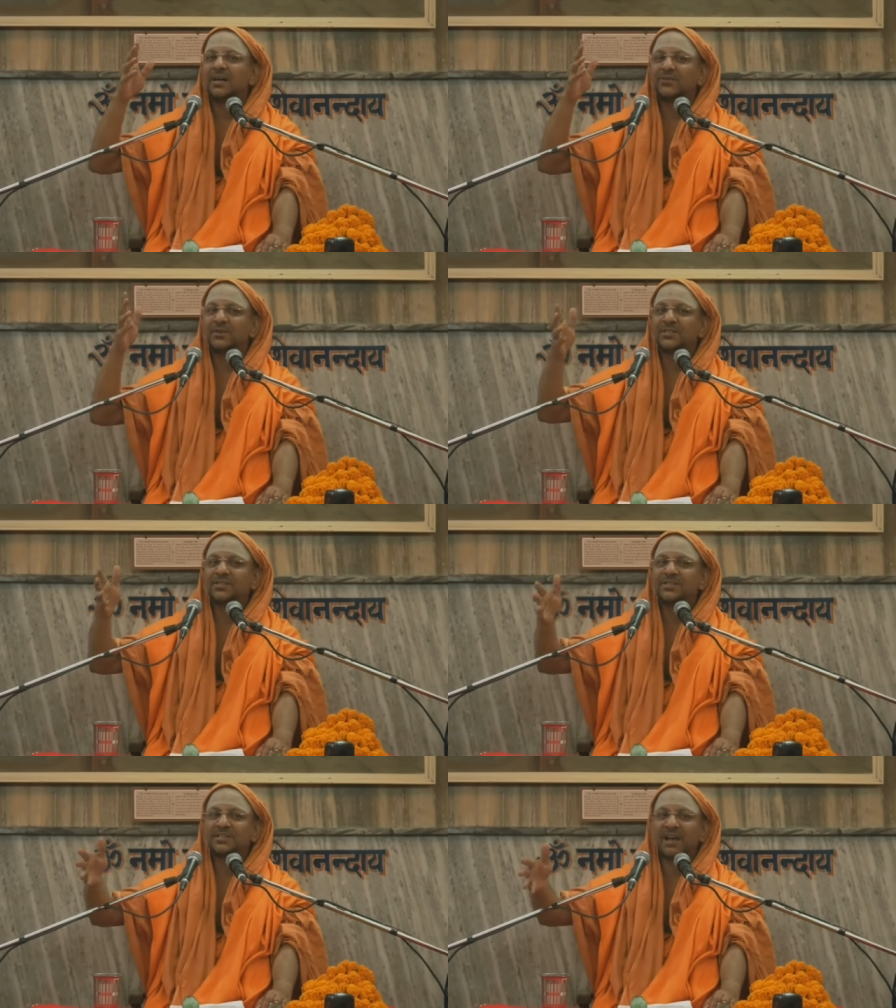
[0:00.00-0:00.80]
It
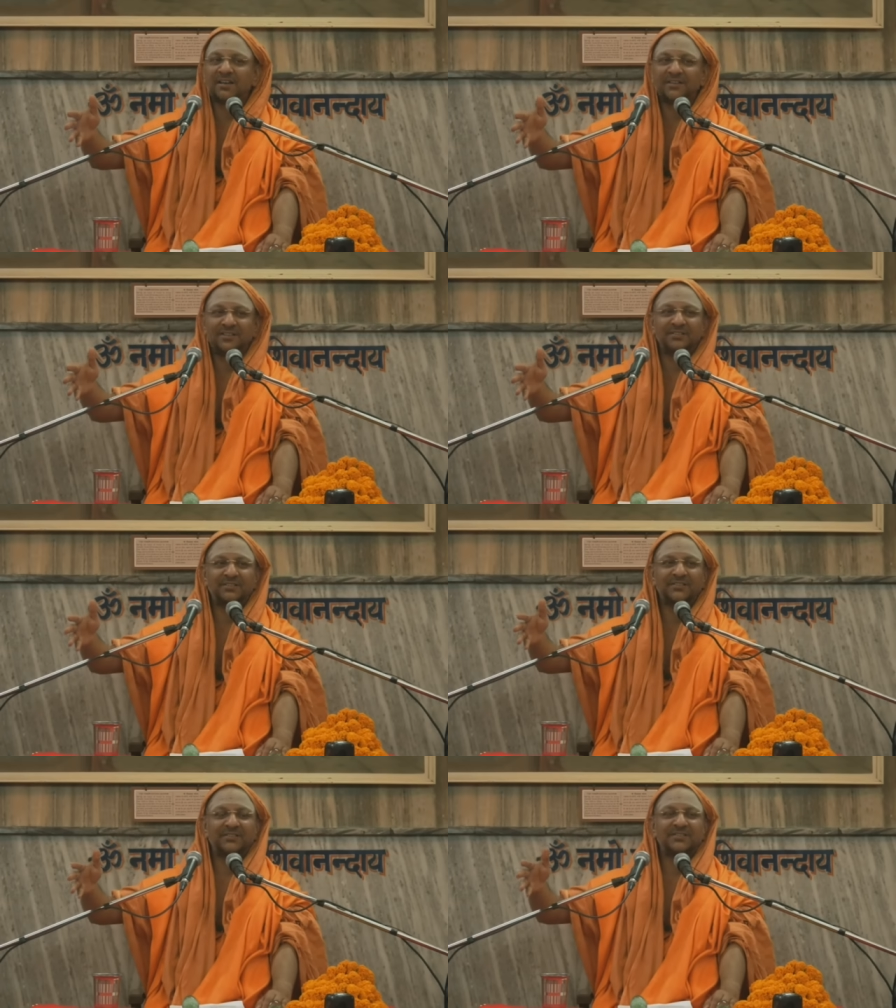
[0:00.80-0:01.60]
was dying.
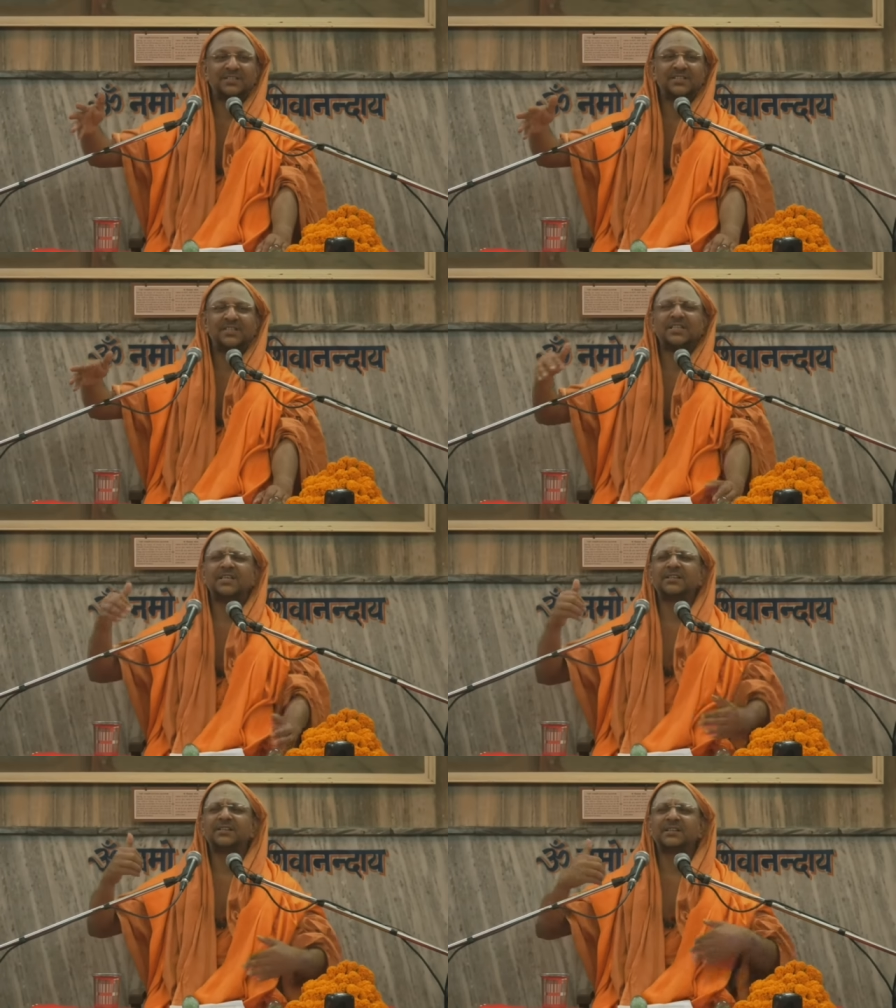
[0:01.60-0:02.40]

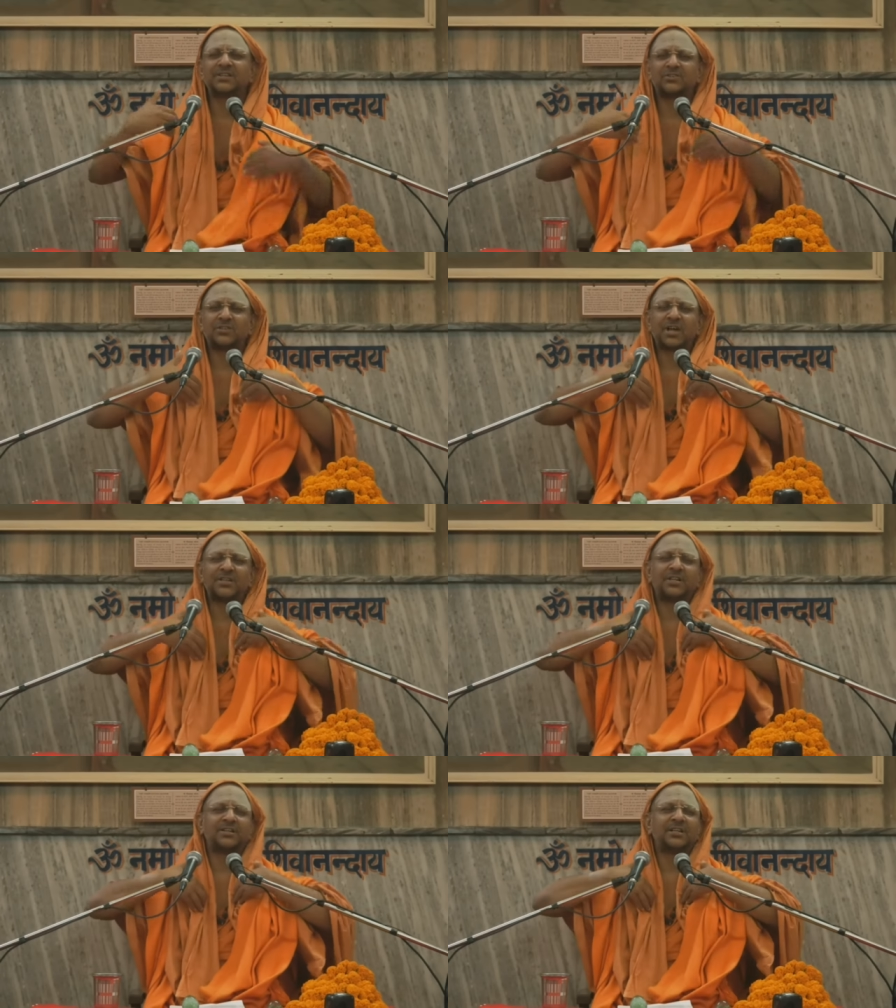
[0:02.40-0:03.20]
Seeing that
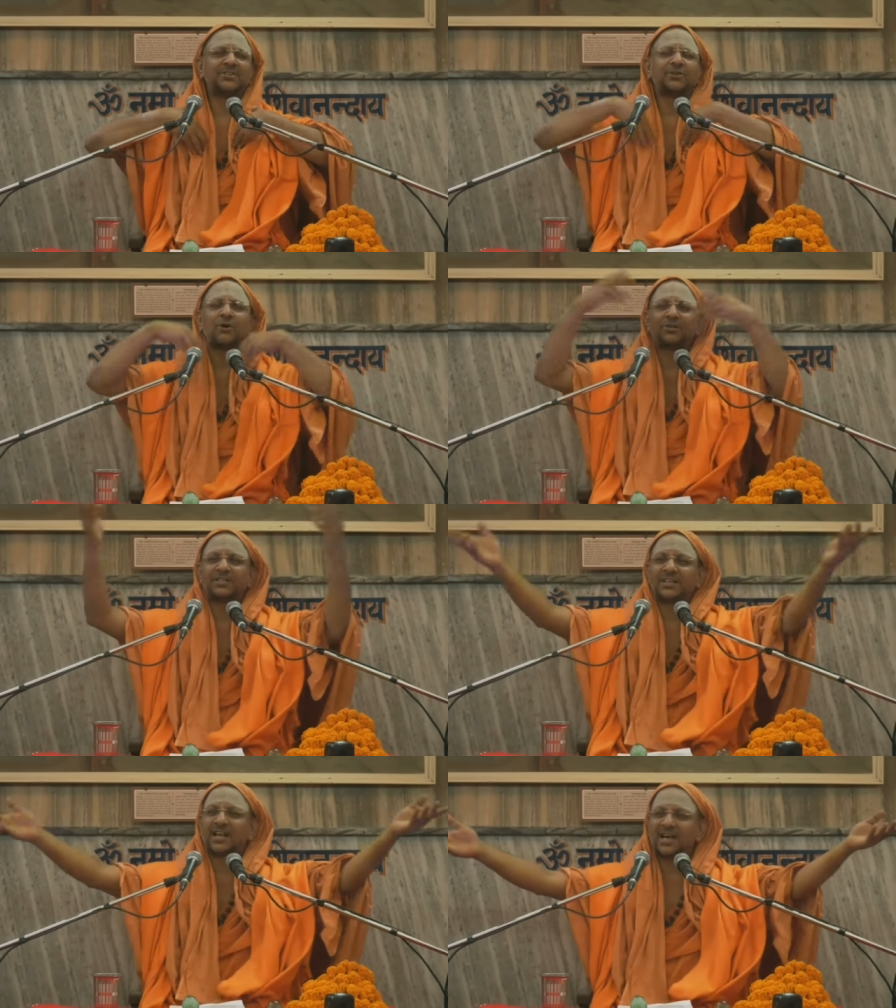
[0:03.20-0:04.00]
suddenly
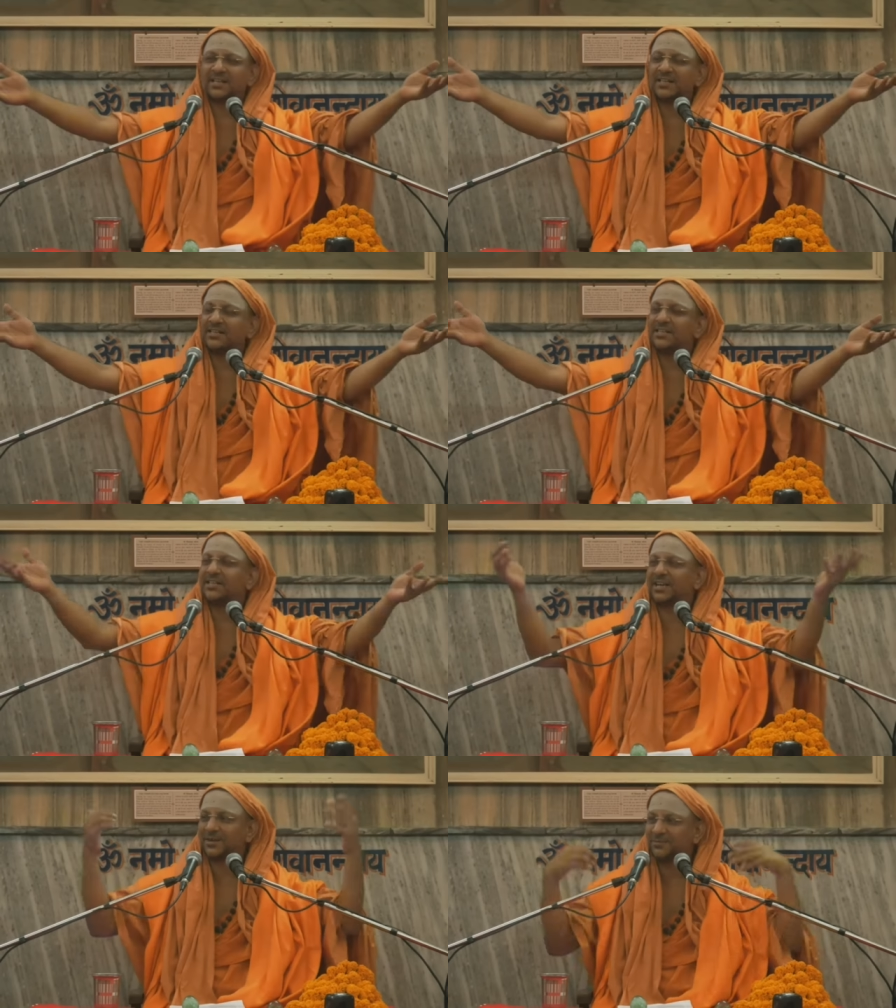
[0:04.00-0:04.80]
total
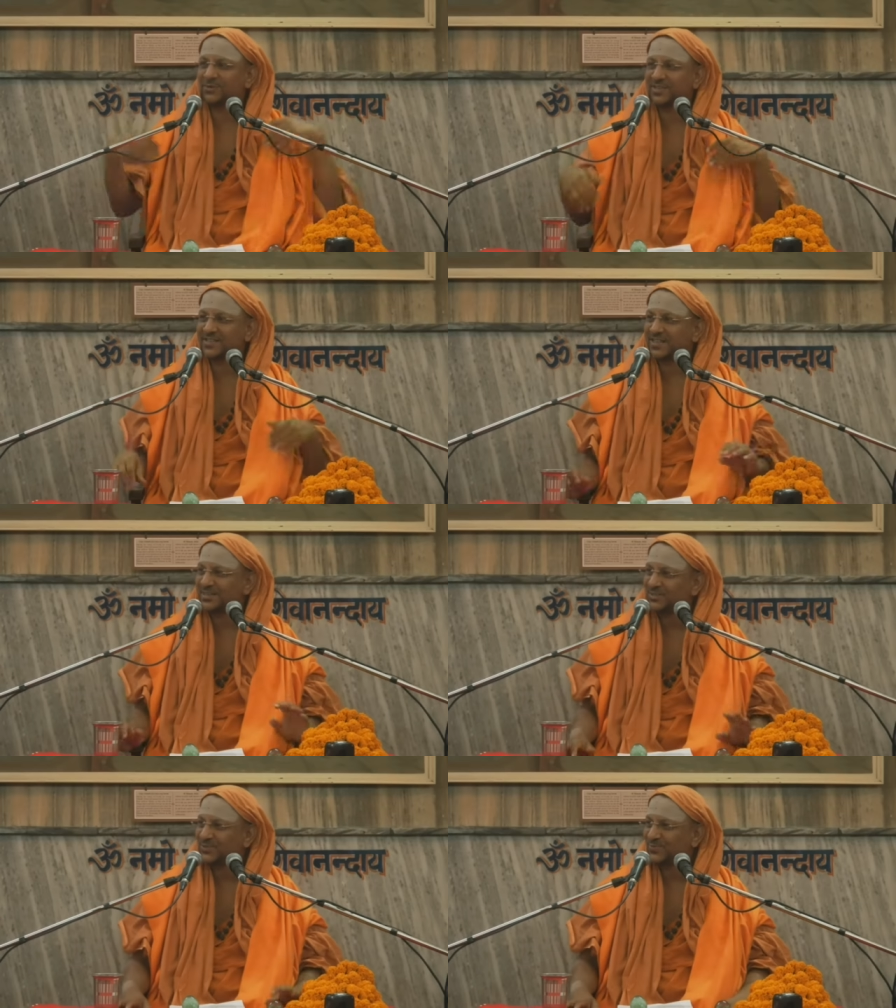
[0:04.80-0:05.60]
identity came to the
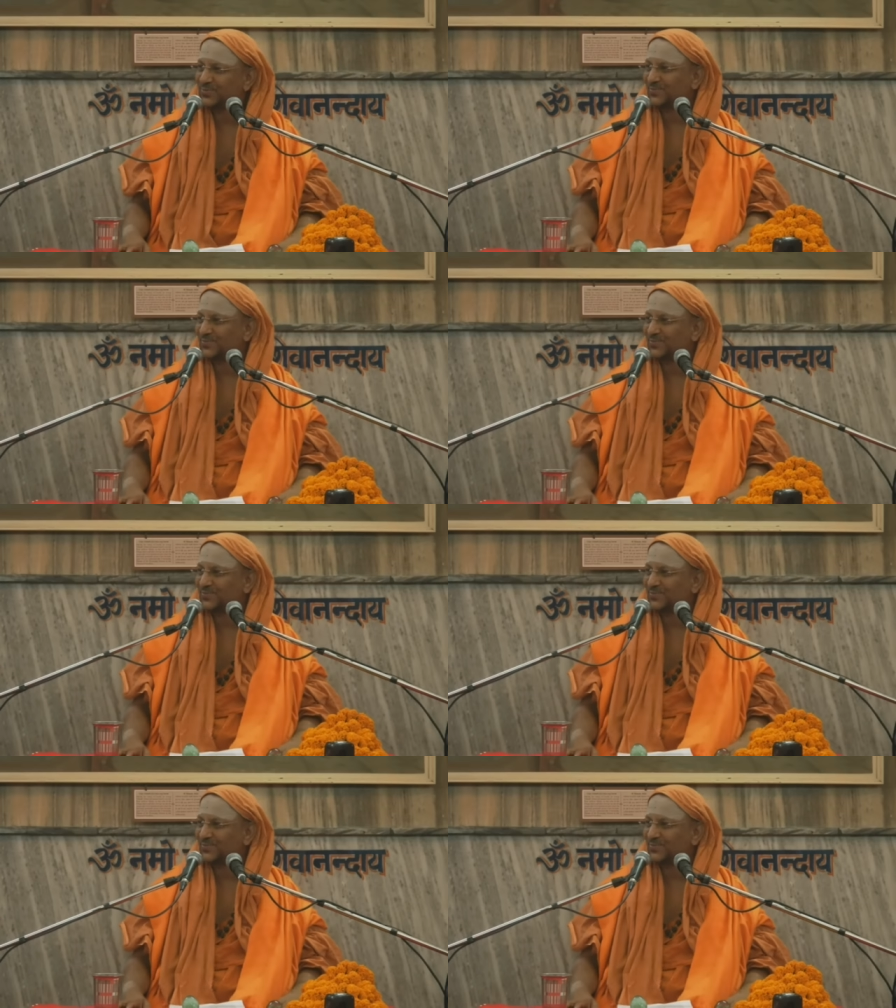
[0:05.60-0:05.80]
sage.